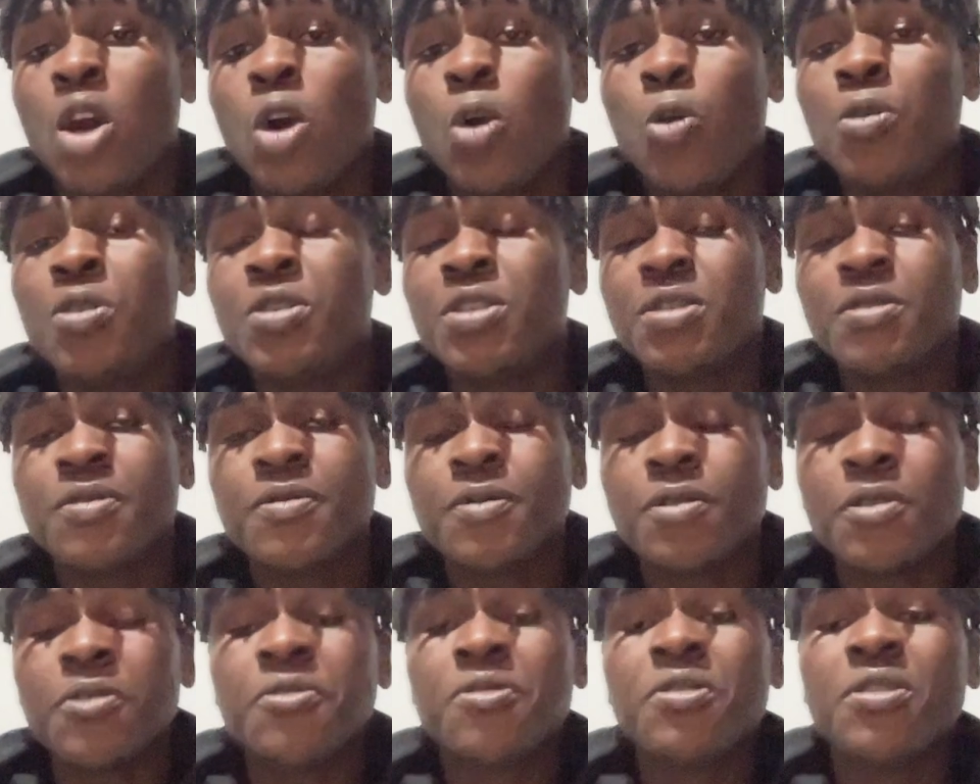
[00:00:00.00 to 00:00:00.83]
which
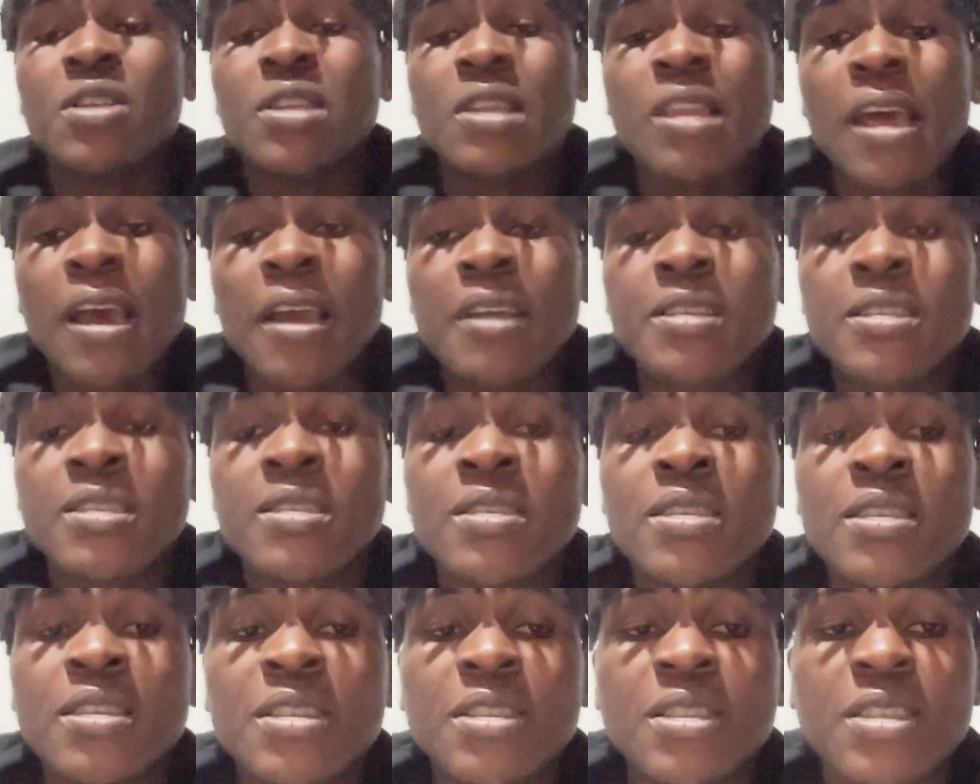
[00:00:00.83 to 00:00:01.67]
involves detecting
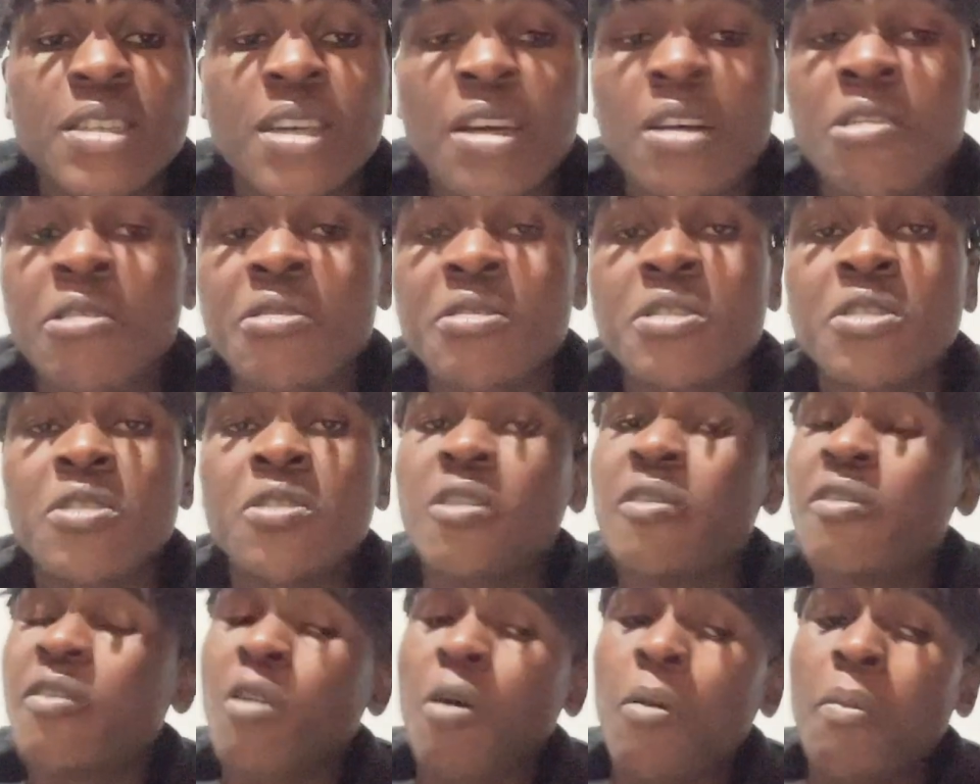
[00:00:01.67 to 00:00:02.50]
the integrity
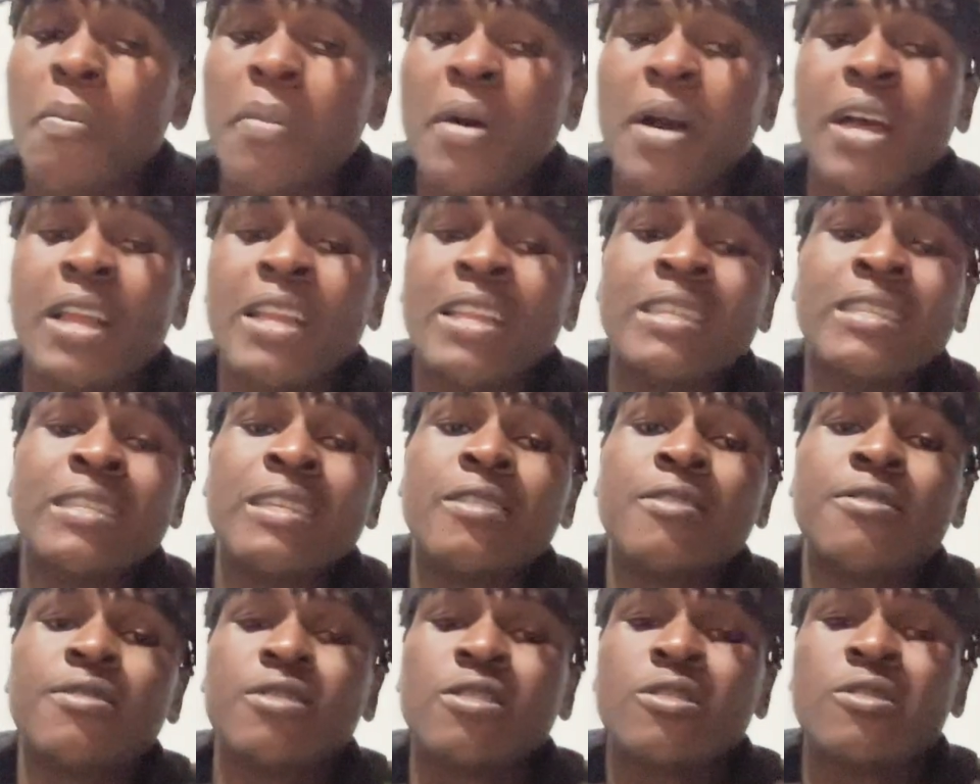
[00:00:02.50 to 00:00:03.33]
of compiling
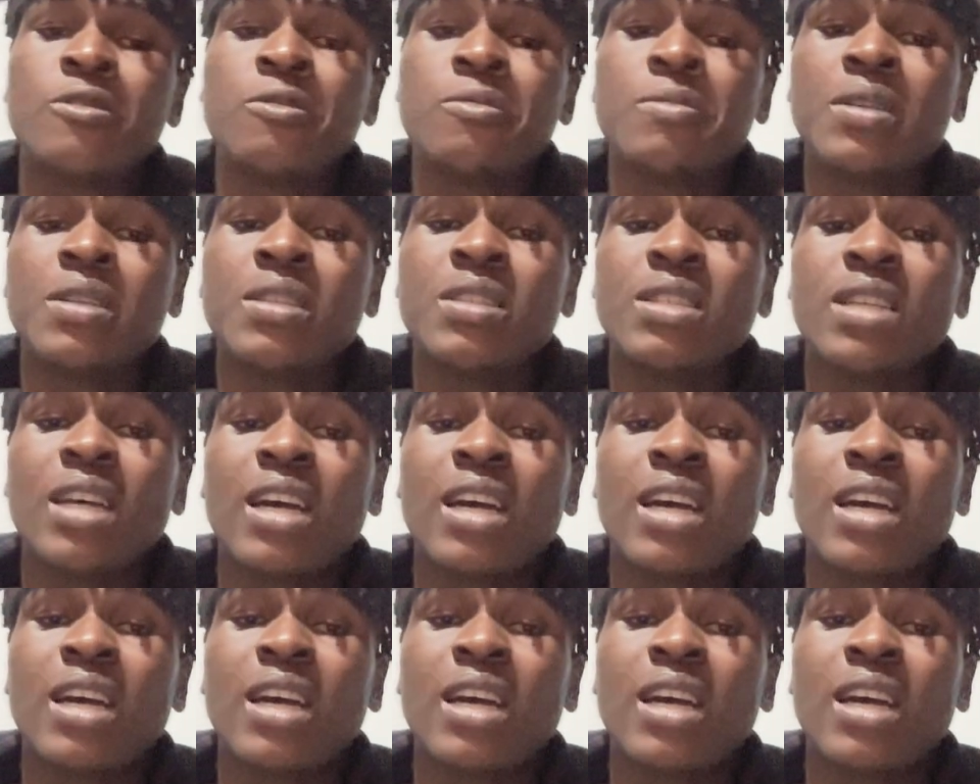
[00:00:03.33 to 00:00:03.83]
environment